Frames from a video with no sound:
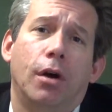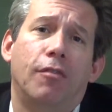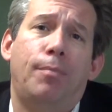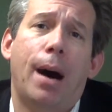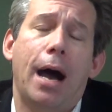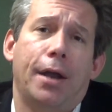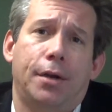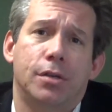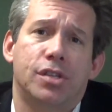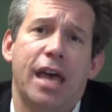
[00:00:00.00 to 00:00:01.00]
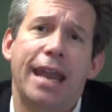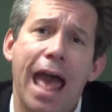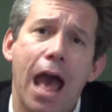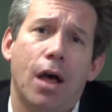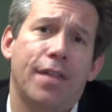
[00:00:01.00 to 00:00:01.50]
of buyers and
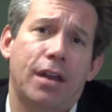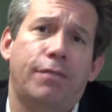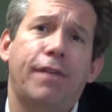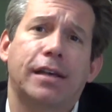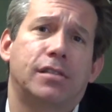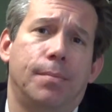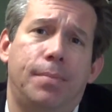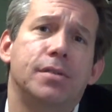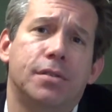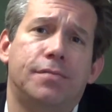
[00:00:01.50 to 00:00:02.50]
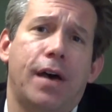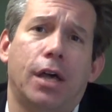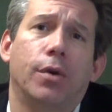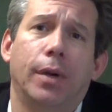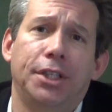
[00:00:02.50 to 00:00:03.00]
how that affects the business
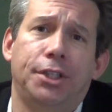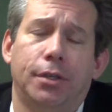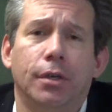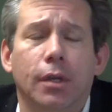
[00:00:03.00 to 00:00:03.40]
valuation.